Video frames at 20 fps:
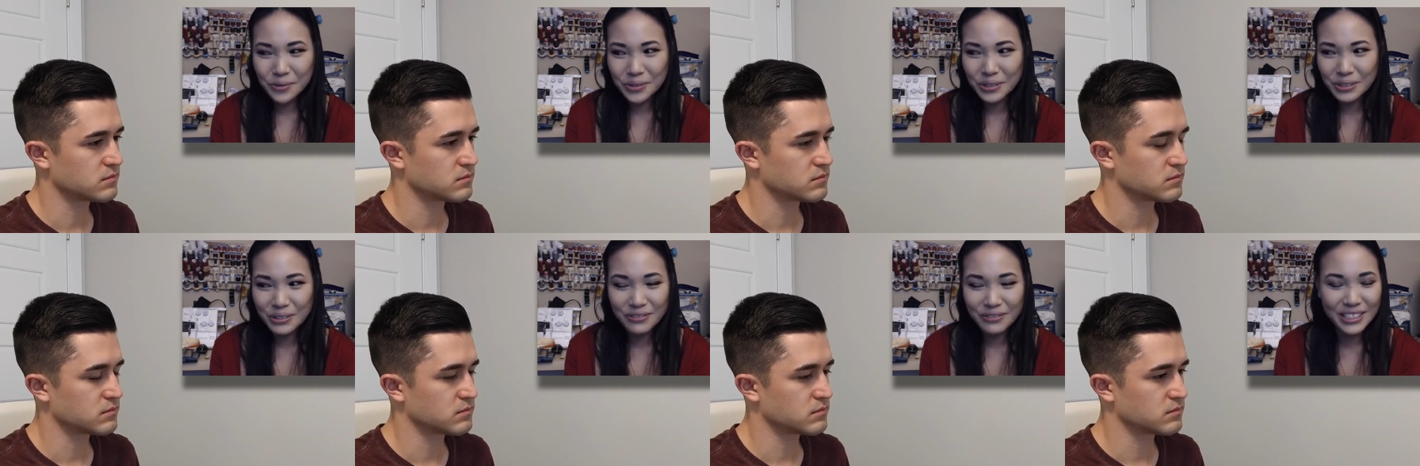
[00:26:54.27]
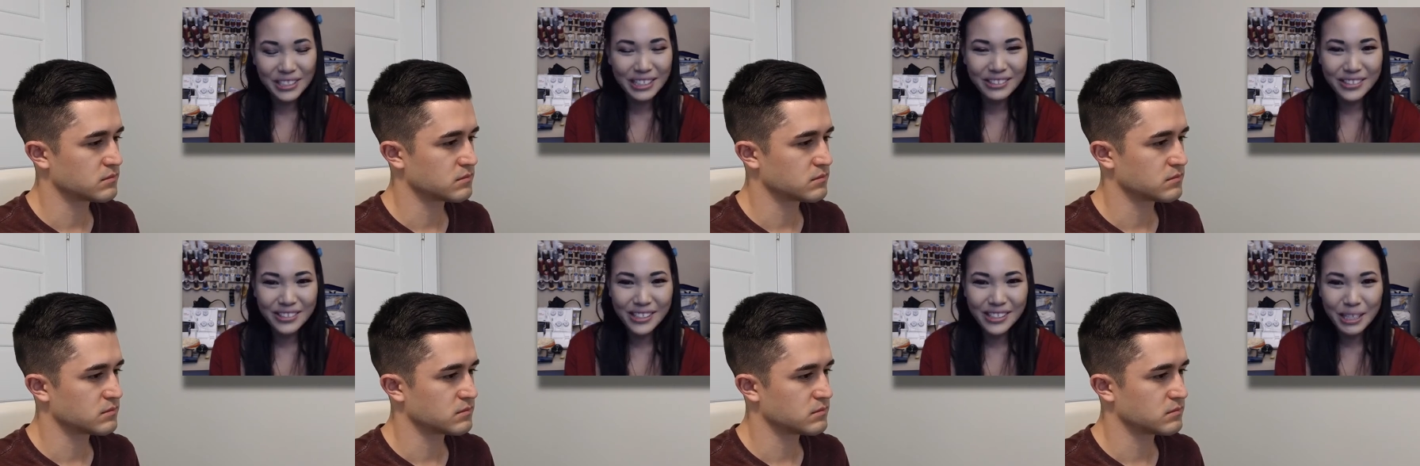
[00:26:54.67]
Speaker 1: do
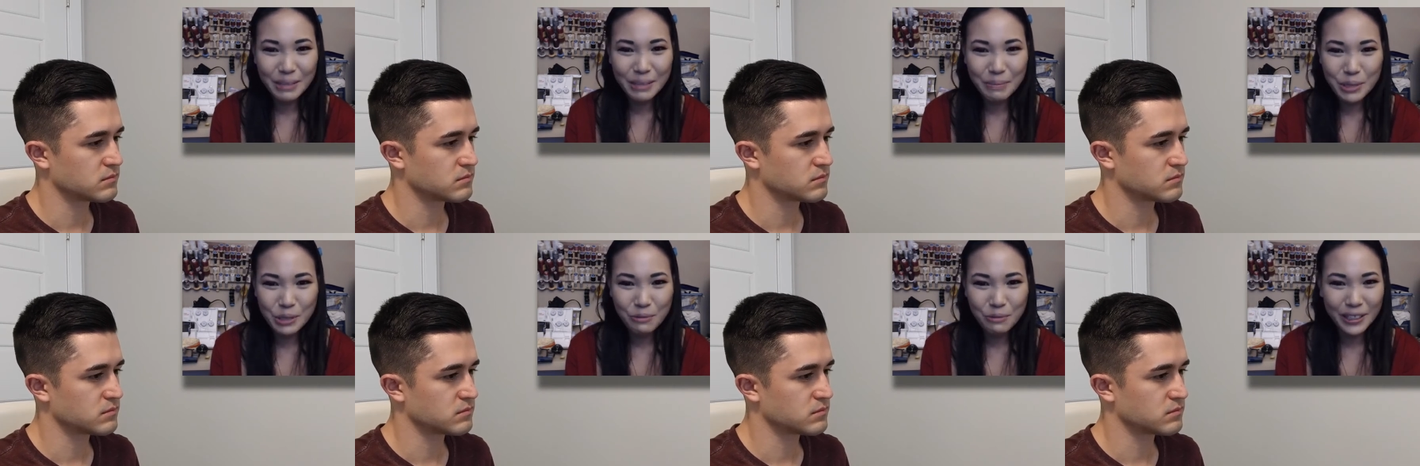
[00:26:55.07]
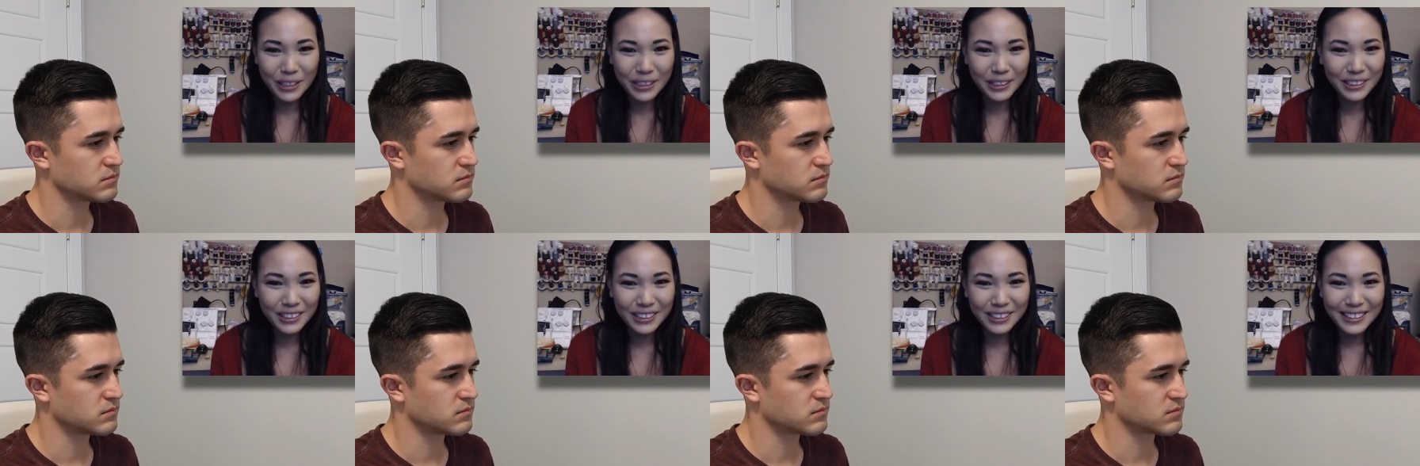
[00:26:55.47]
videos on them as
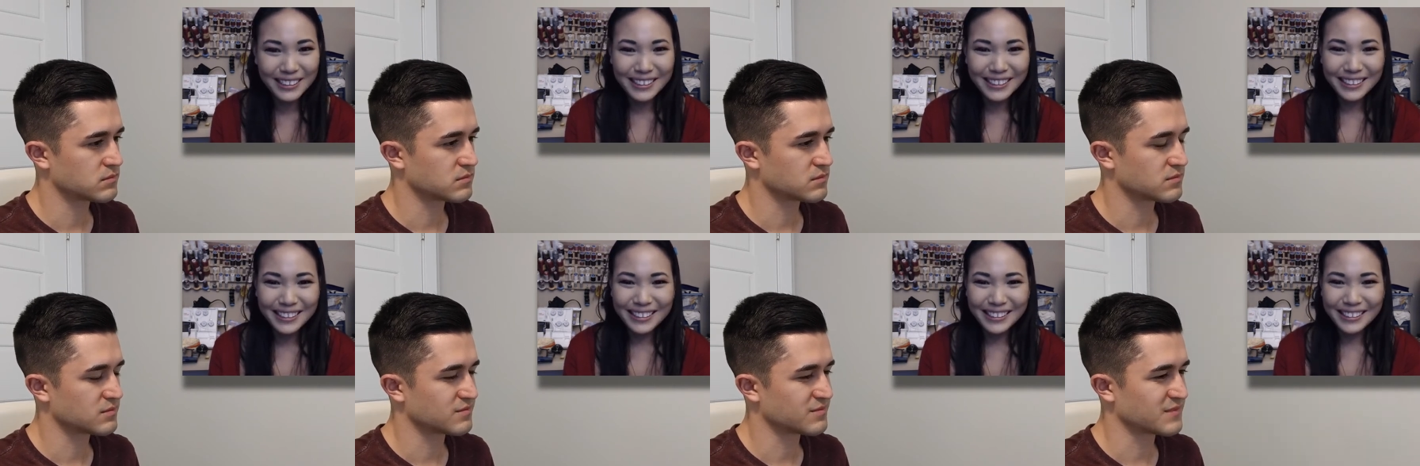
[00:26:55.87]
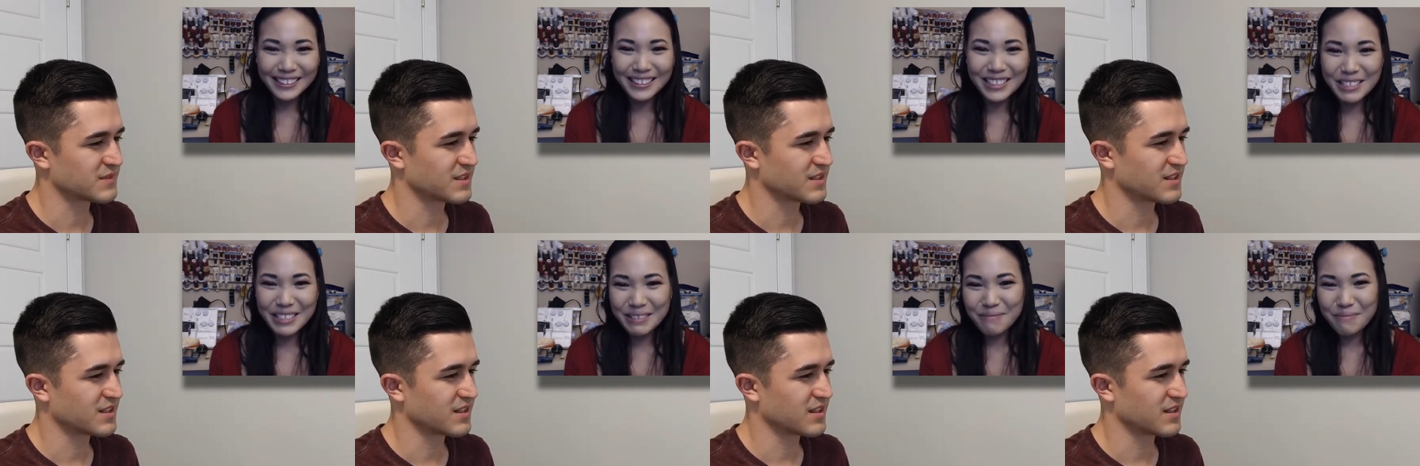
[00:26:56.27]
well. Um,